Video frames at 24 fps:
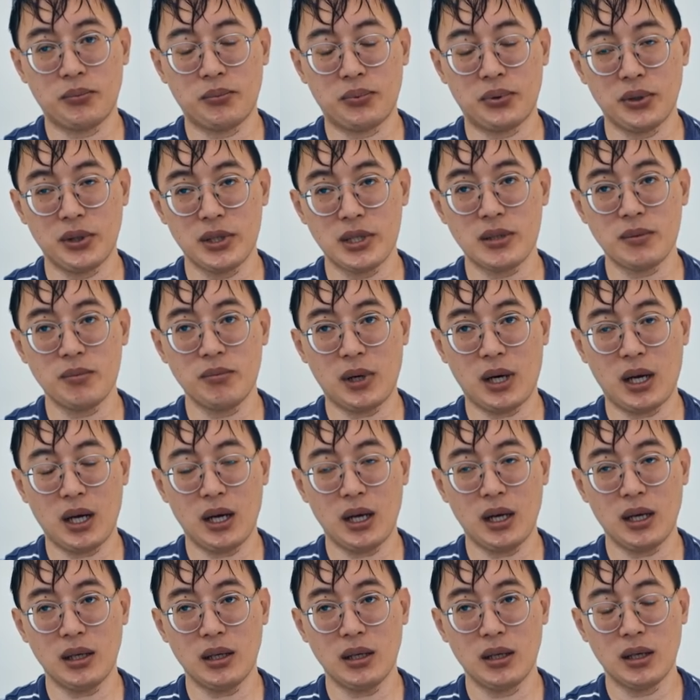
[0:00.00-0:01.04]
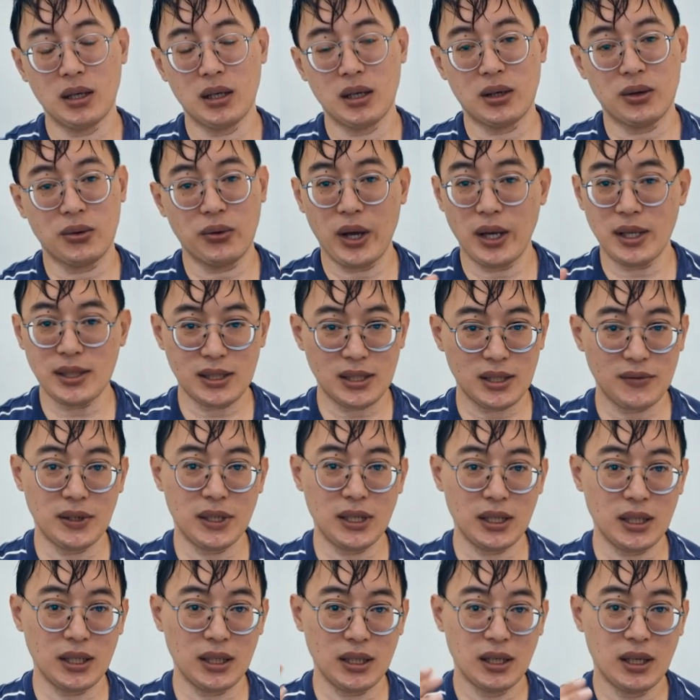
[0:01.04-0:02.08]
pushed my
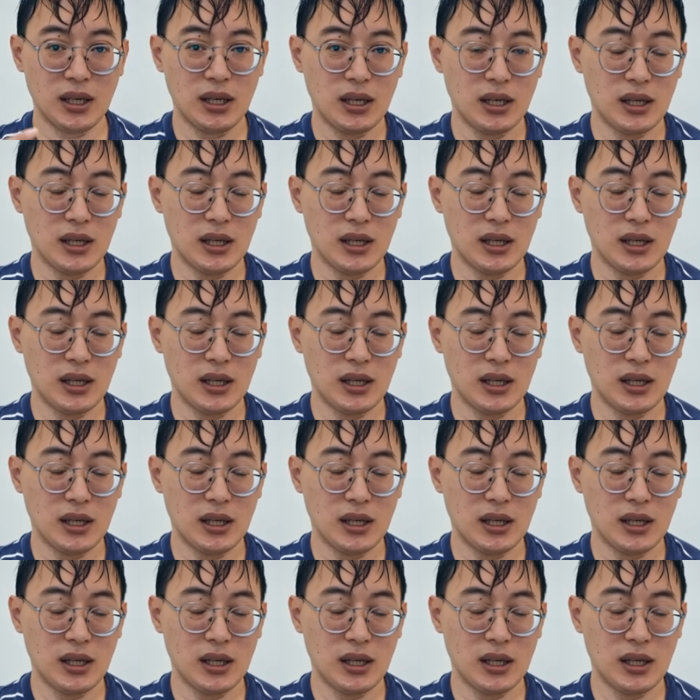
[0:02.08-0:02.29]
creativity